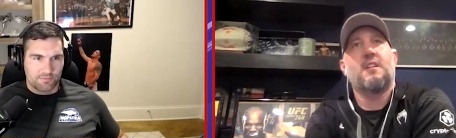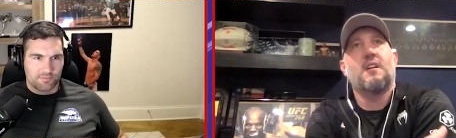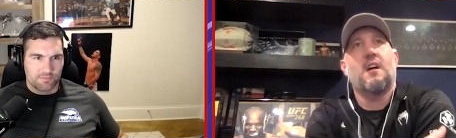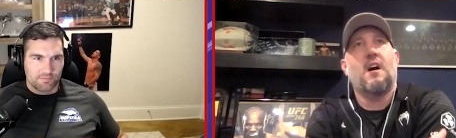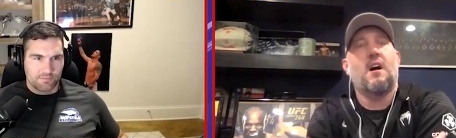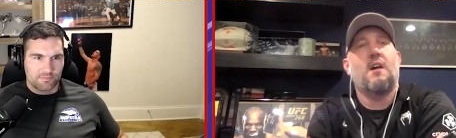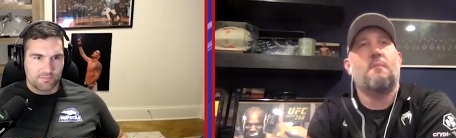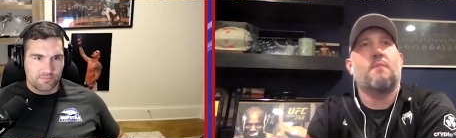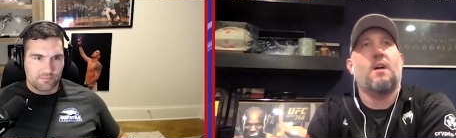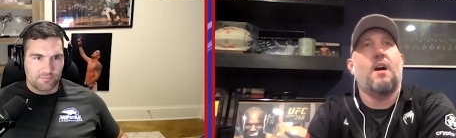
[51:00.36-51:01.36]
Speaker 1: um
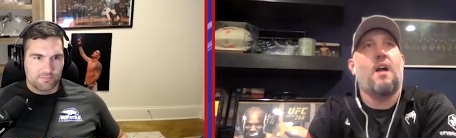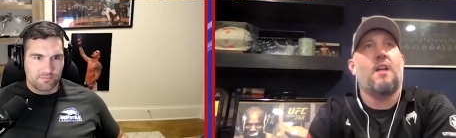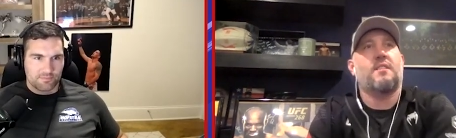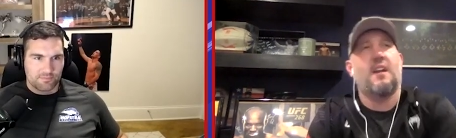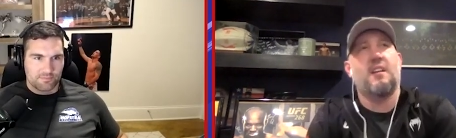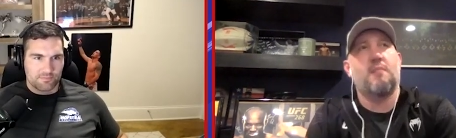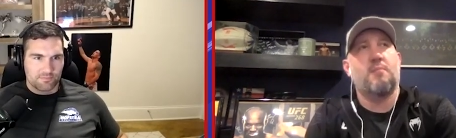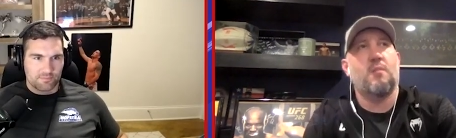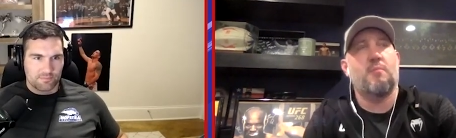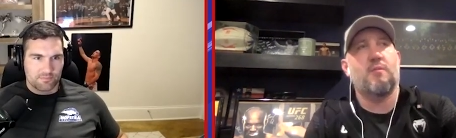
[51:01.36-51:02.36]
I, I tend to be a bit
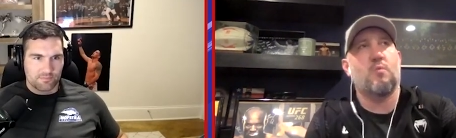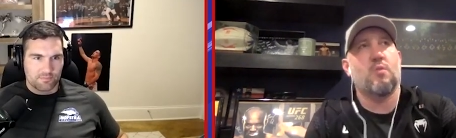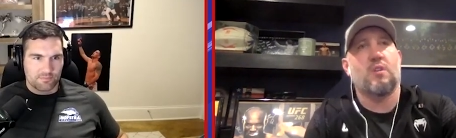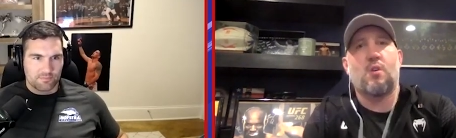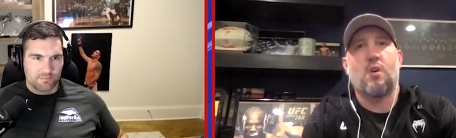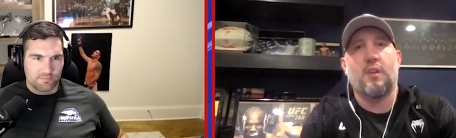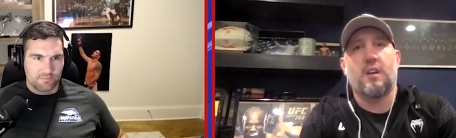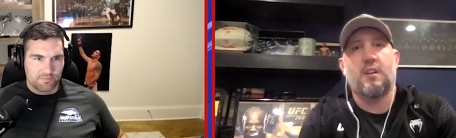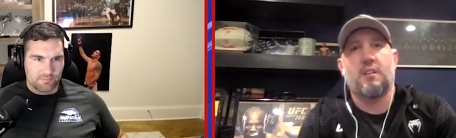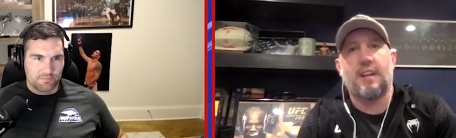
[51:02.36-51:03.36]
of a workaholic
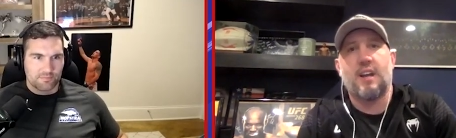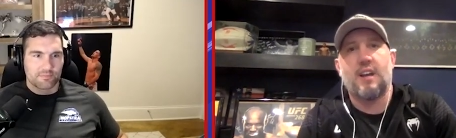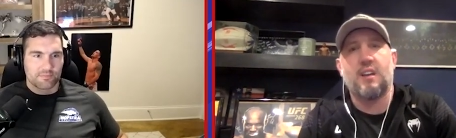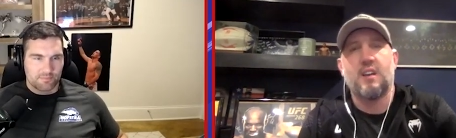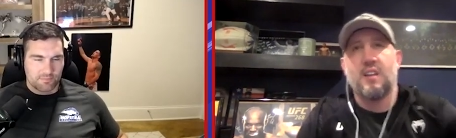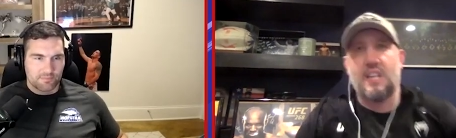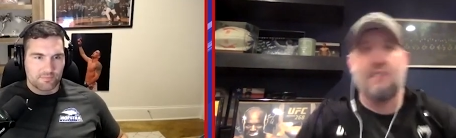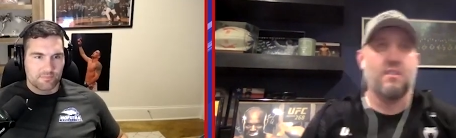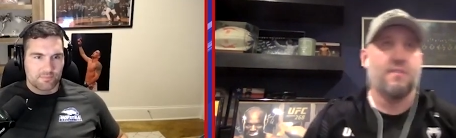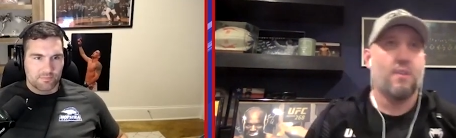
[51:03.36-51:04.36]
like i even as
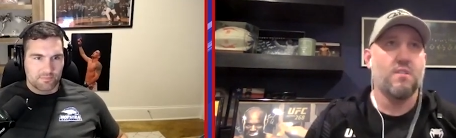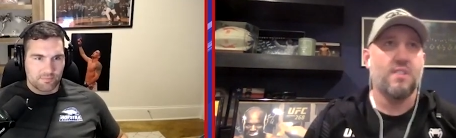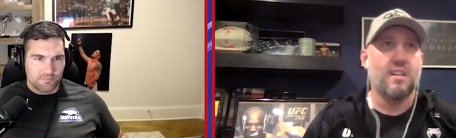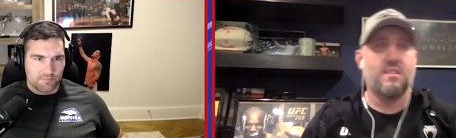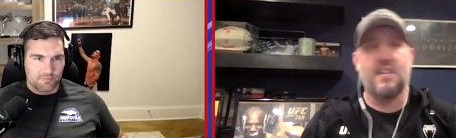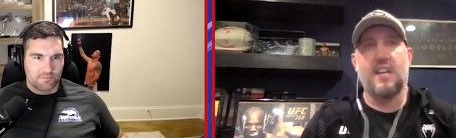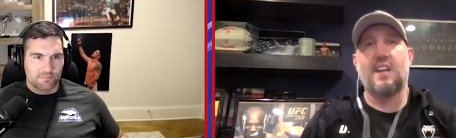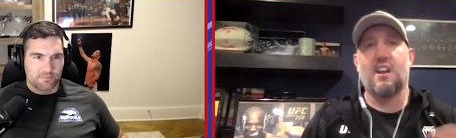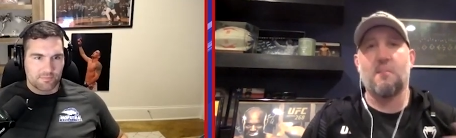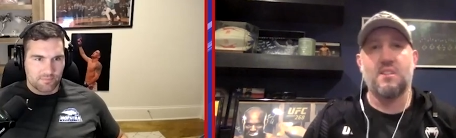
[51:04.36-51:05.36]
far as like taking care of
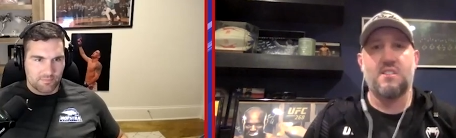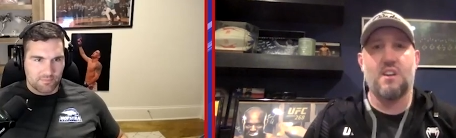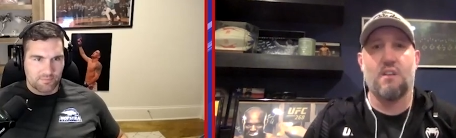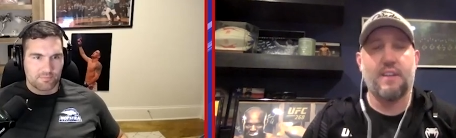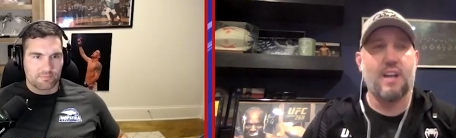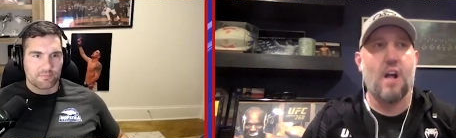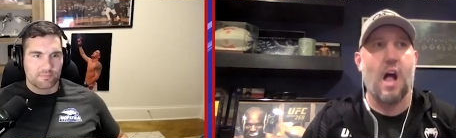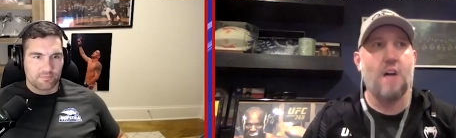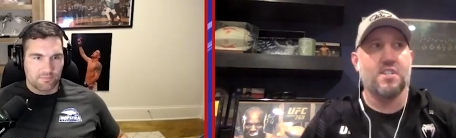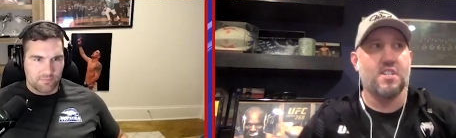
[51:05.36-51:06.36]
myself like i'll, I'll
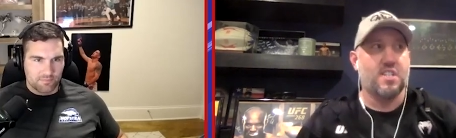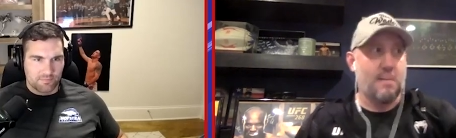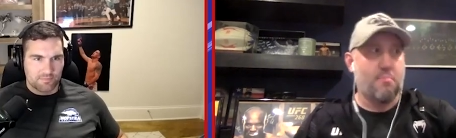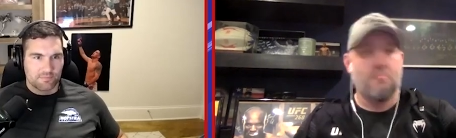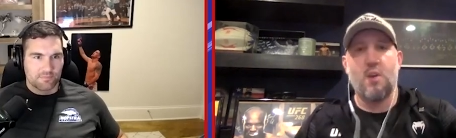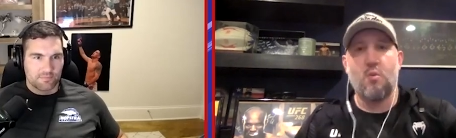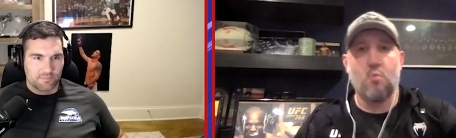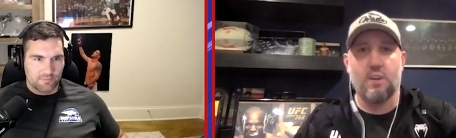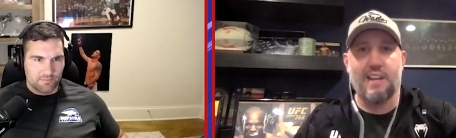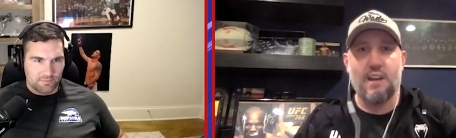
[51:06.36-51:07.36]
skip my own
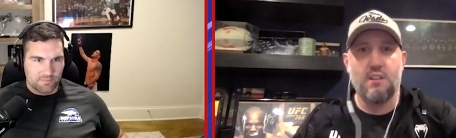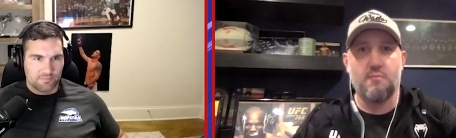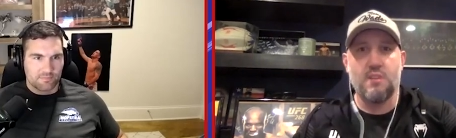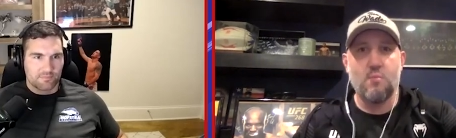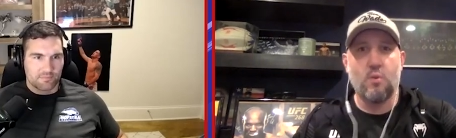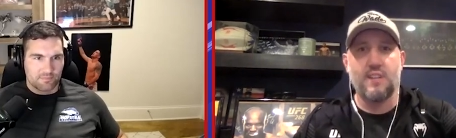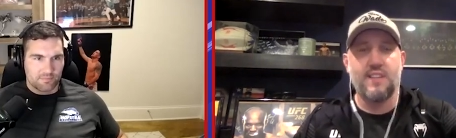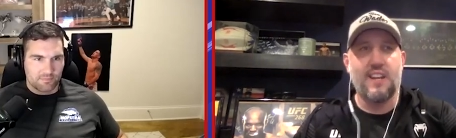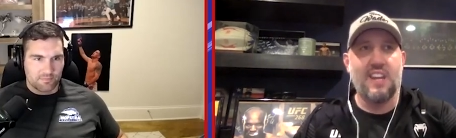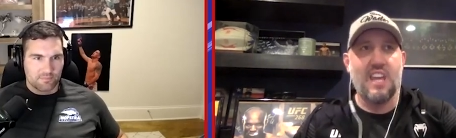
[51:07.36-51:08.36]
workout on a monday morning at 10
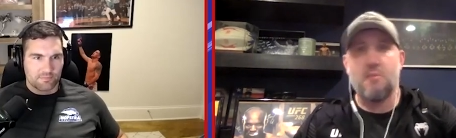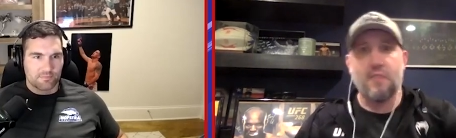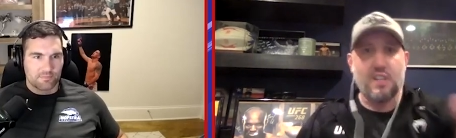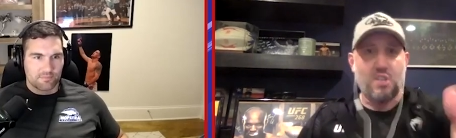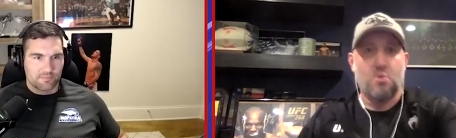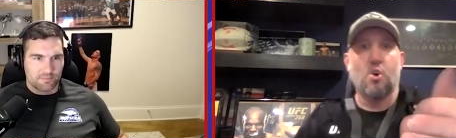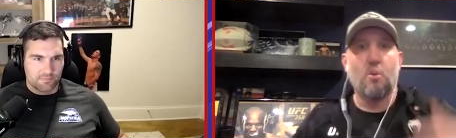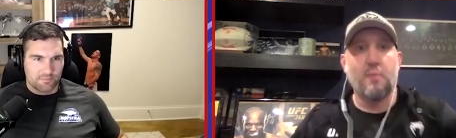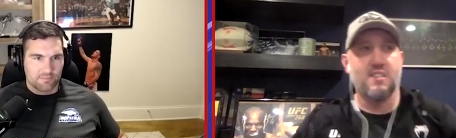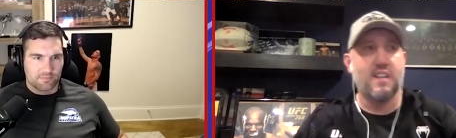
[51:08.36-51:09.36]
a.m if like you called me and
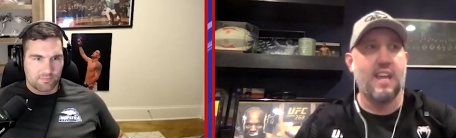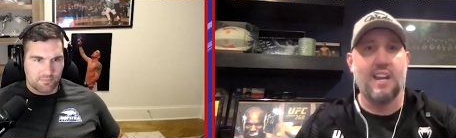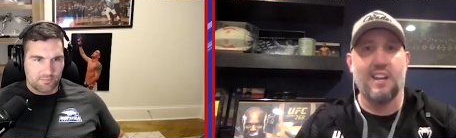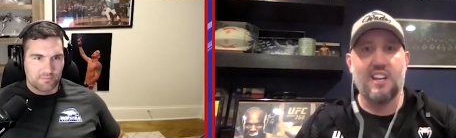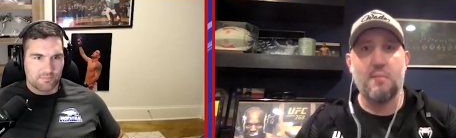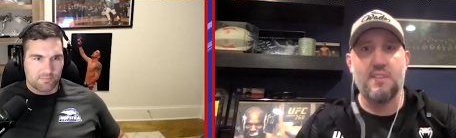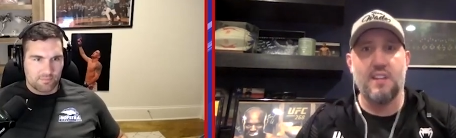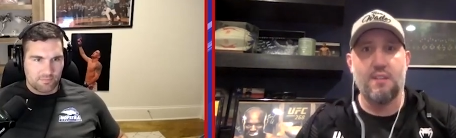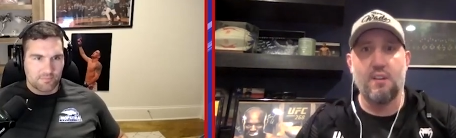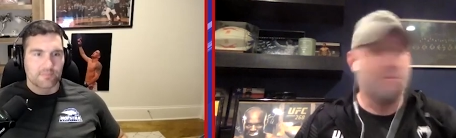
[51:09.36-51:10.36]
said hey can i come at 10
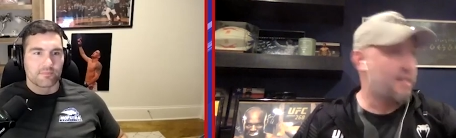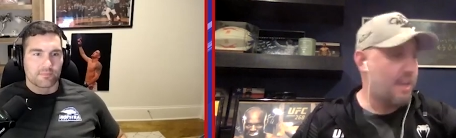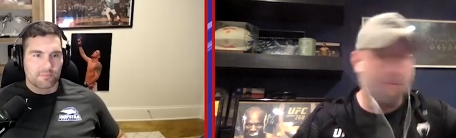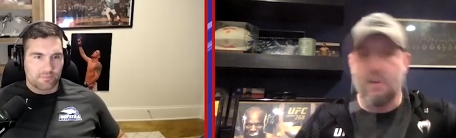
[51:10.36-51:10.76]
30 yep i'll